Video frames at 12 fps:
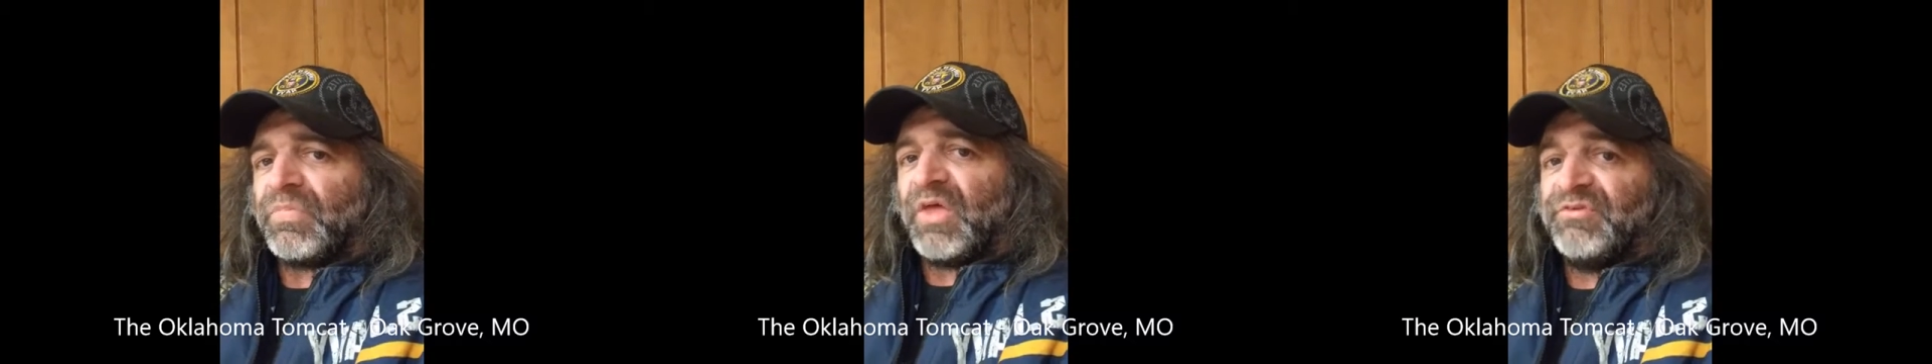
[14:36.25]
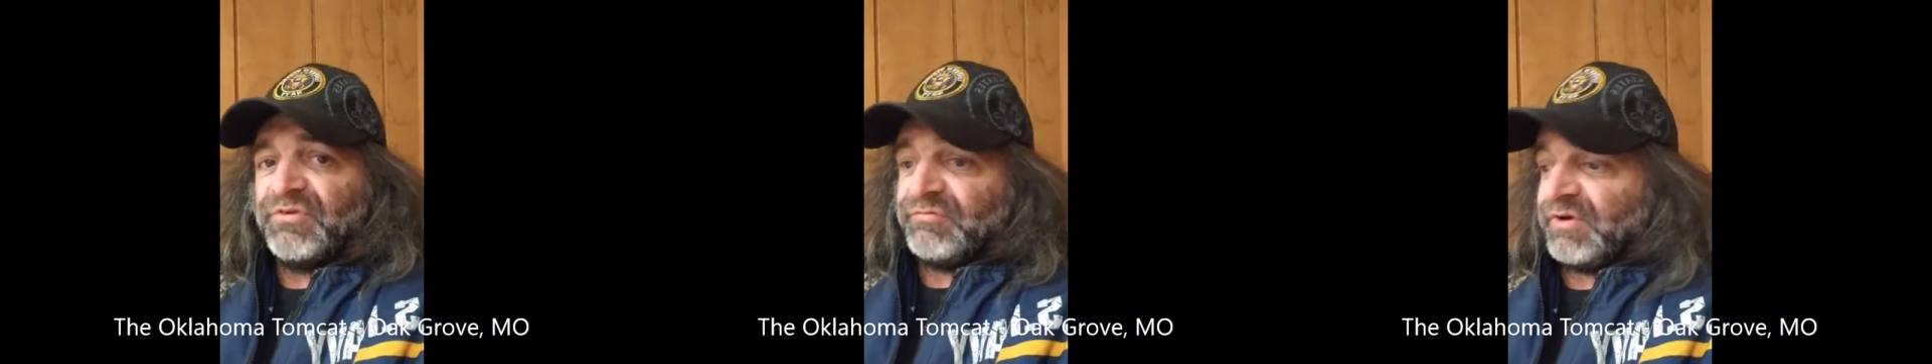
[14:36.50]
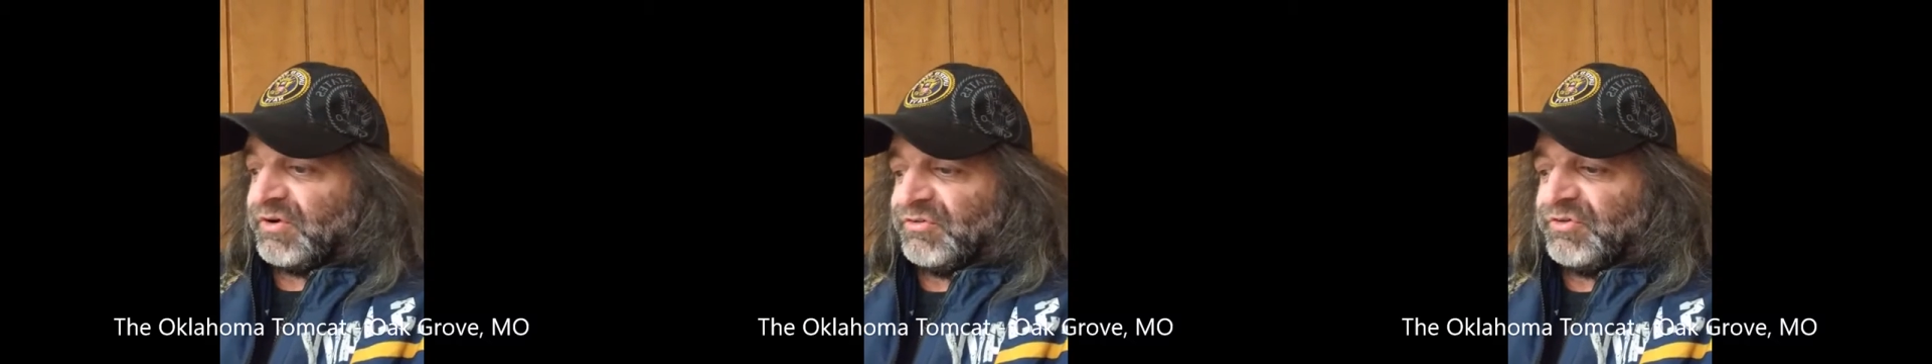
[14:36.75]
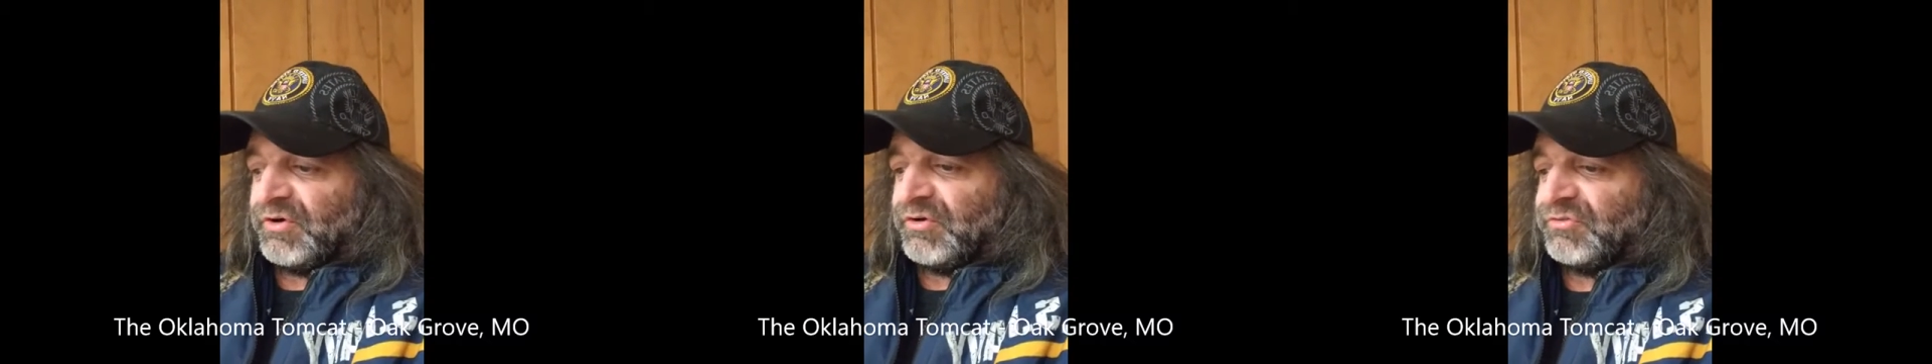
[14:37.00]
It's a very
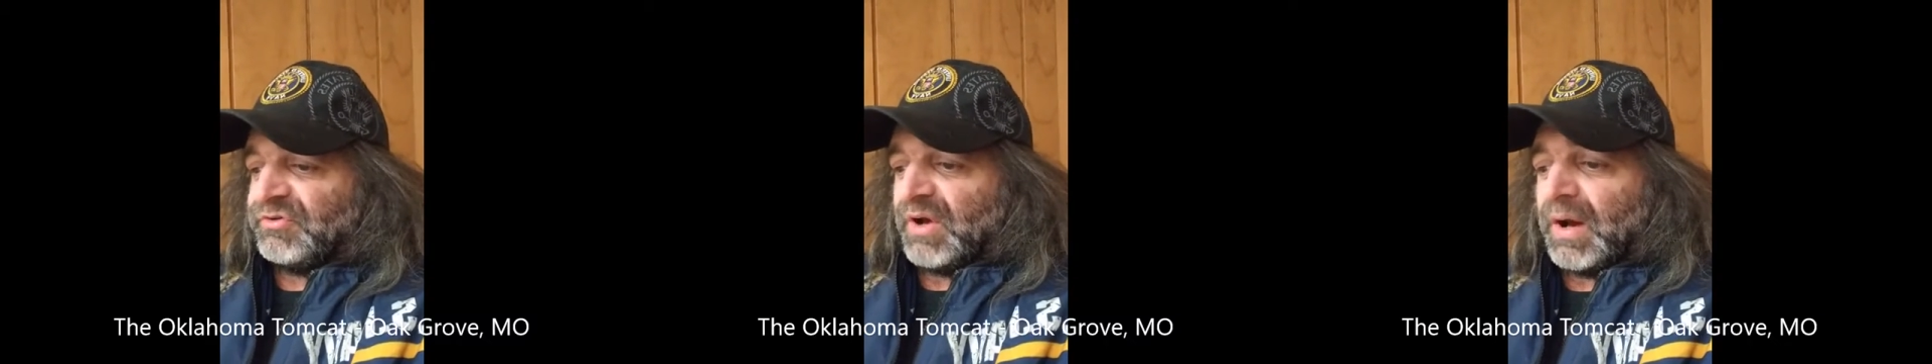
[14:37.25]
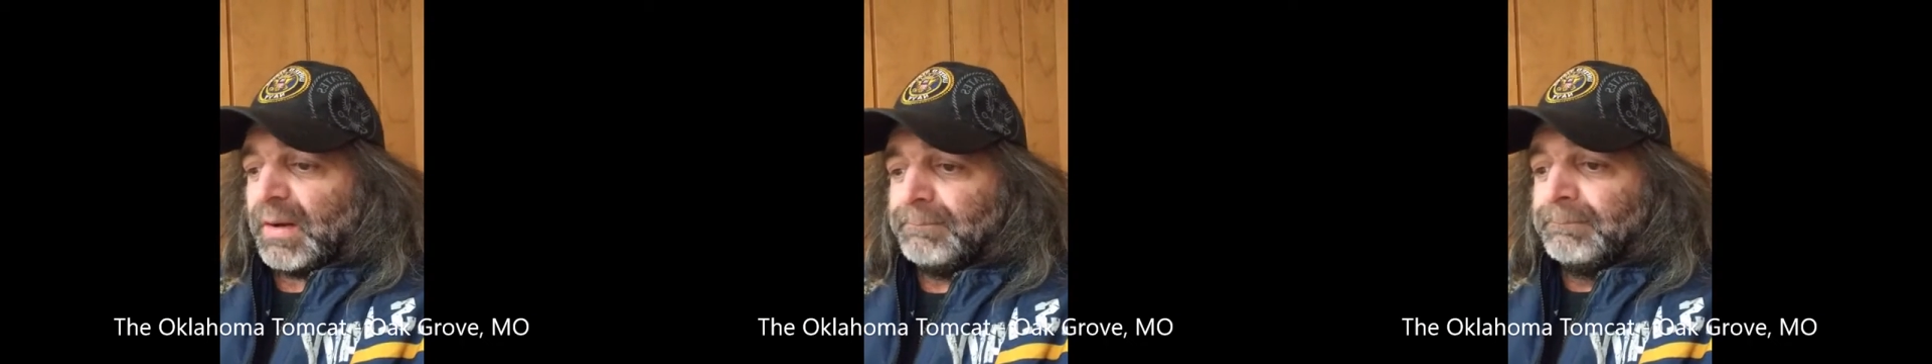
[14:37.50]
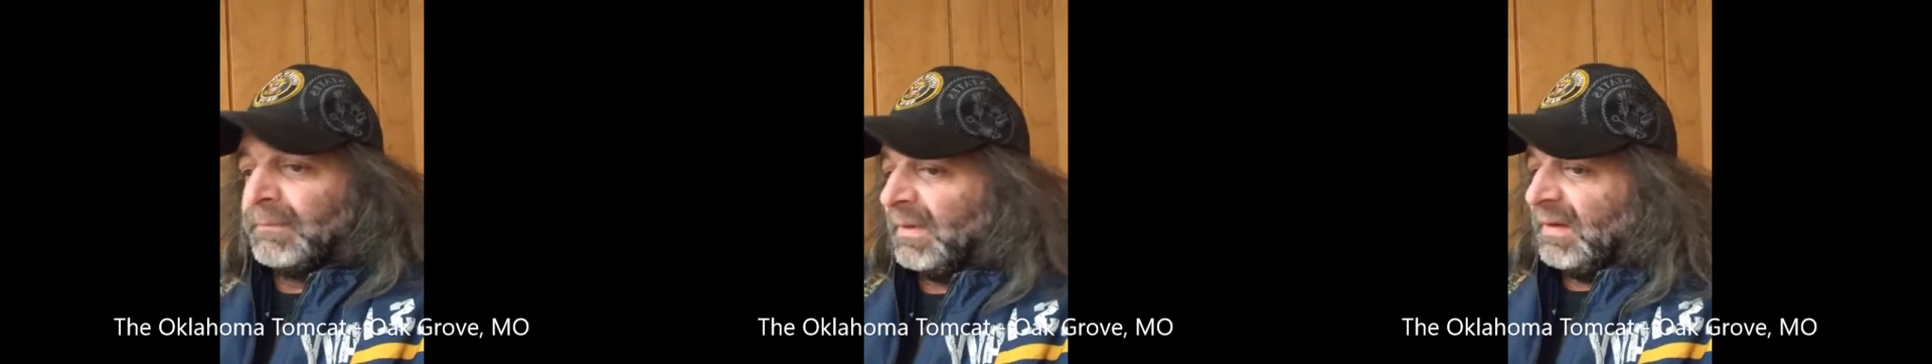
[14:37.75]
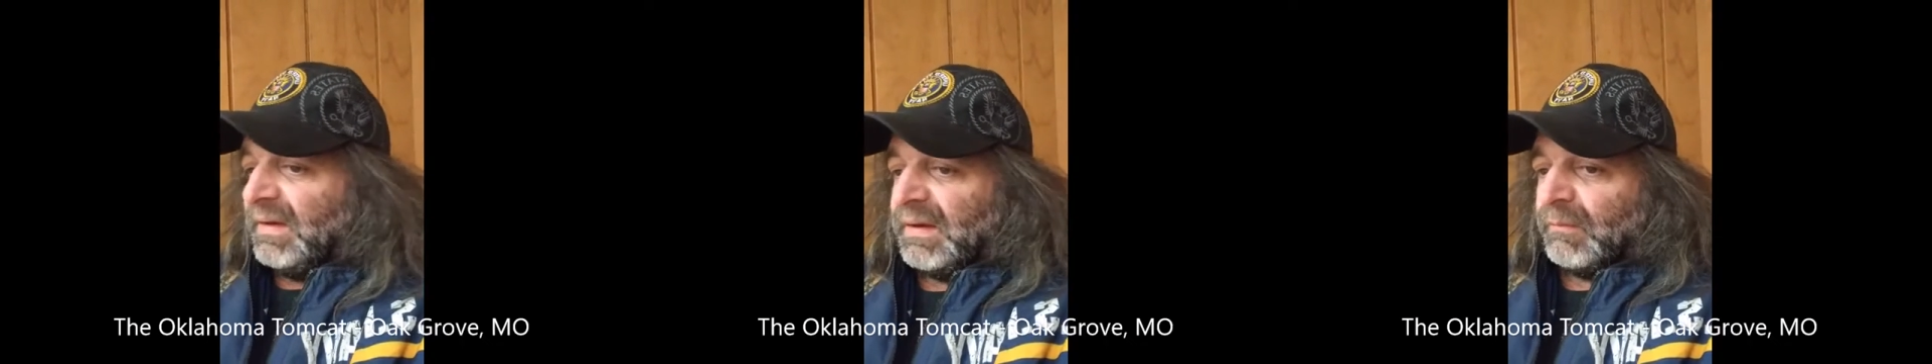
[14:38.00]
serious job,
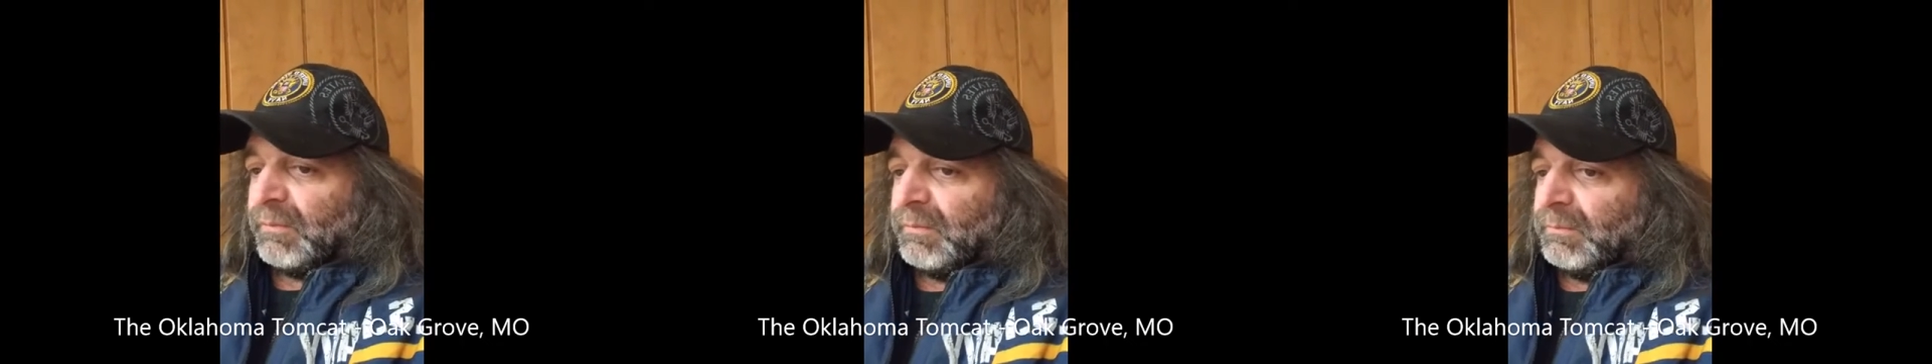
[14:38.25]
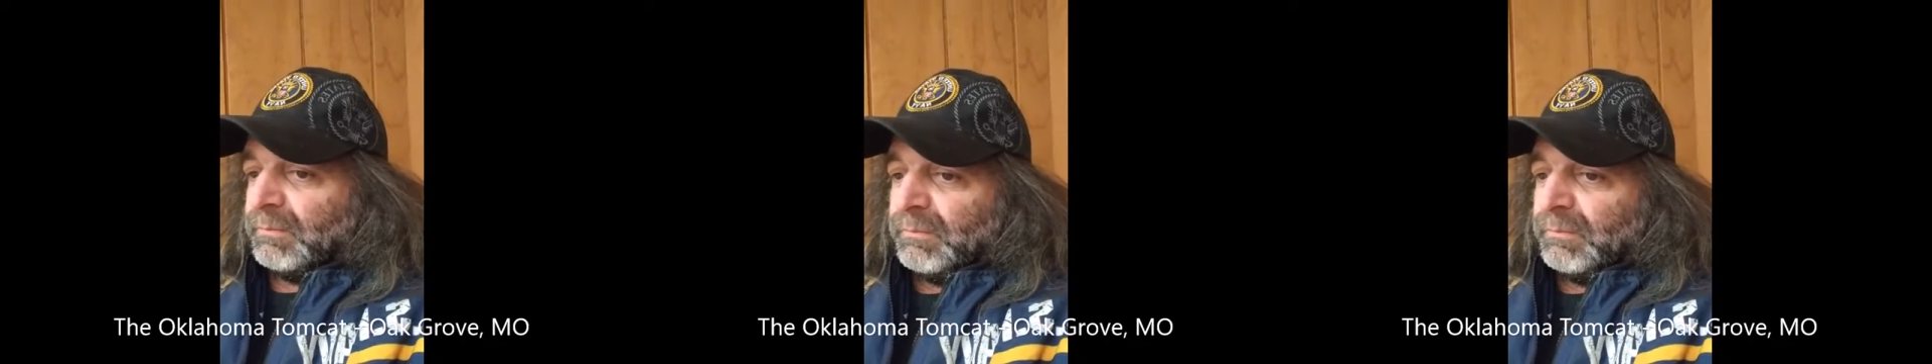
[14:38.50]
and